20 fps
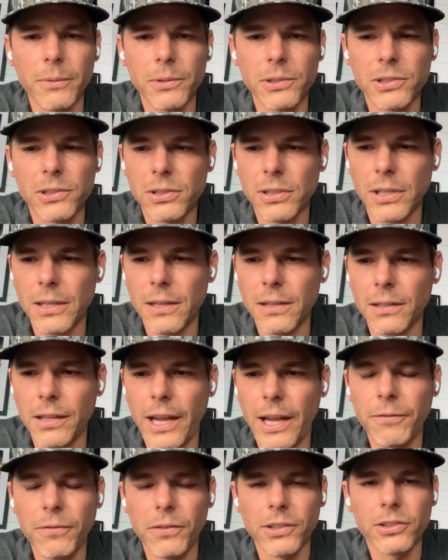He was
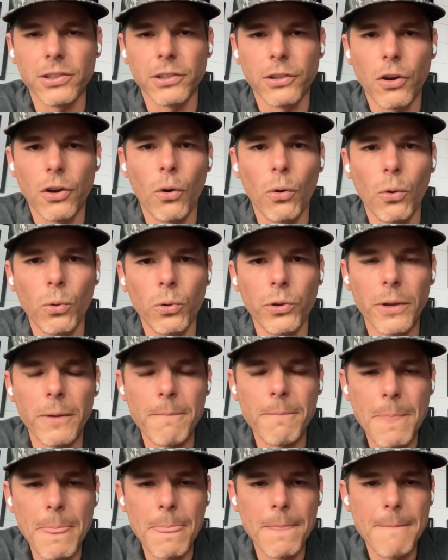lifeless and cold,
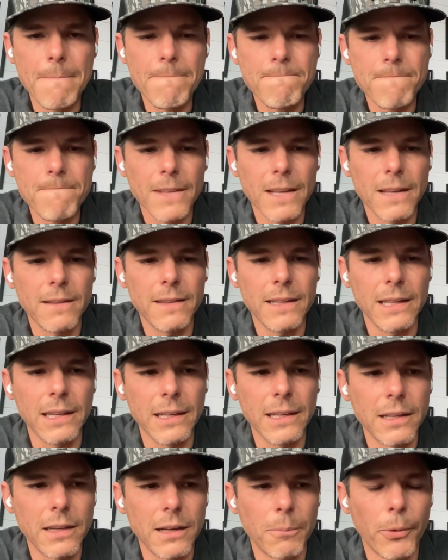and
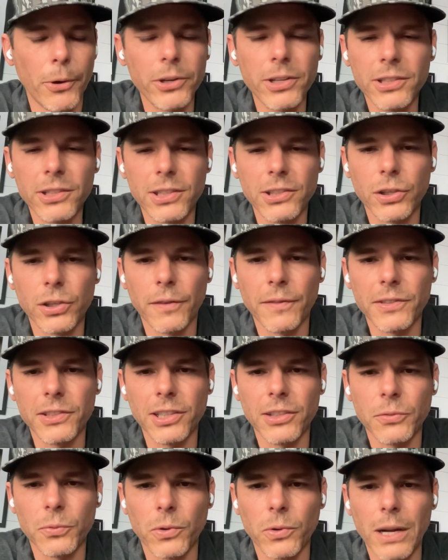the emergency
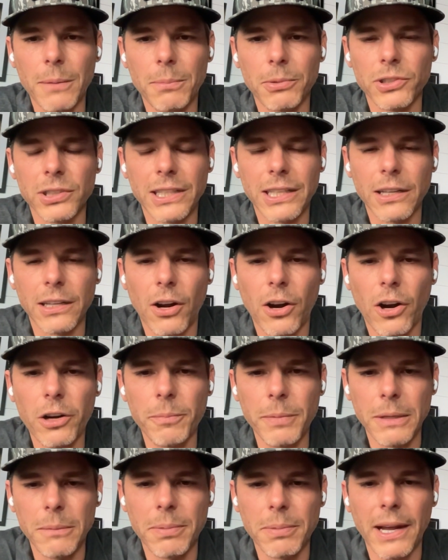services were able to get a
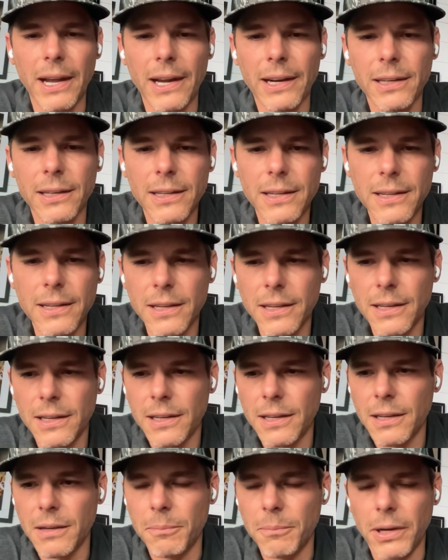heartbeat back.
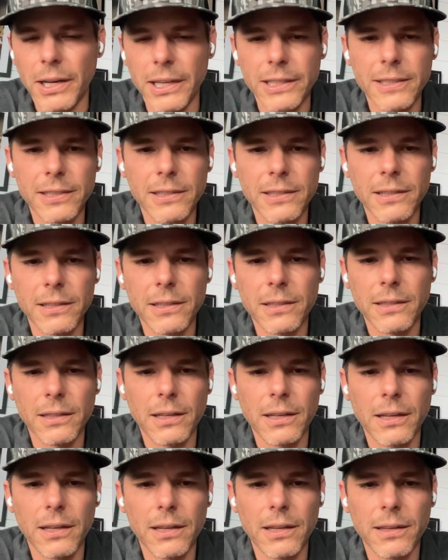But
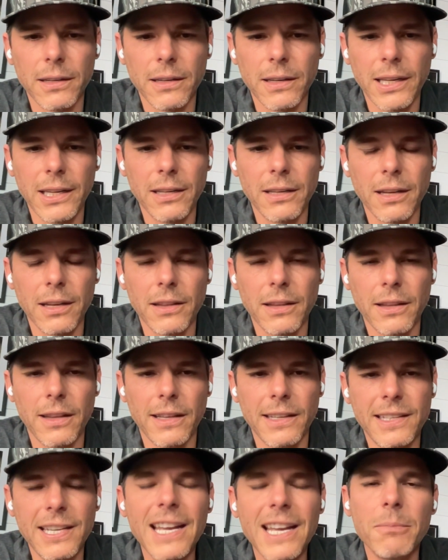
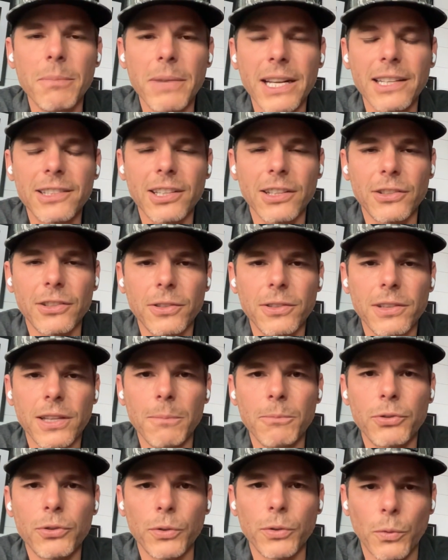the 10 minutes it took
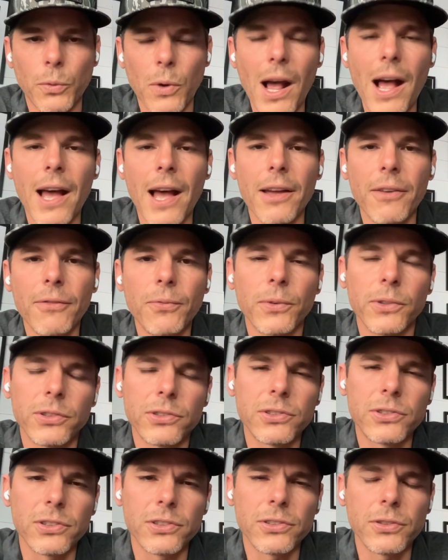them to arrive
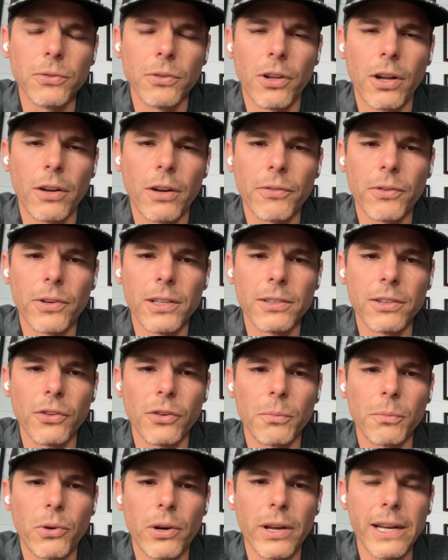was just too long for his
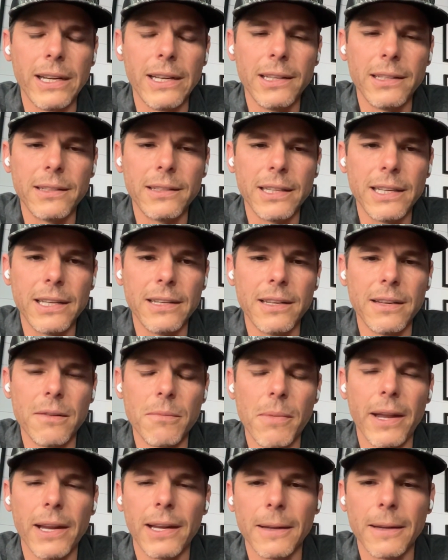little brain. He
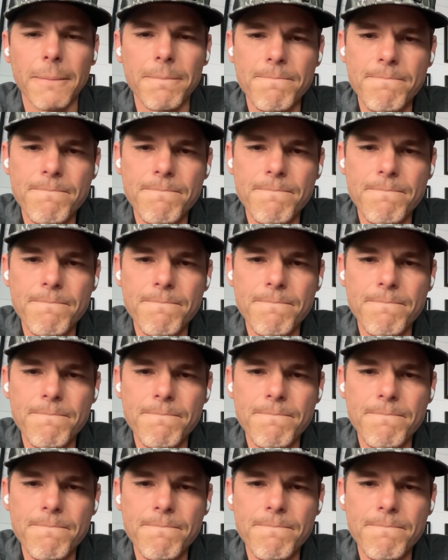didn't make it.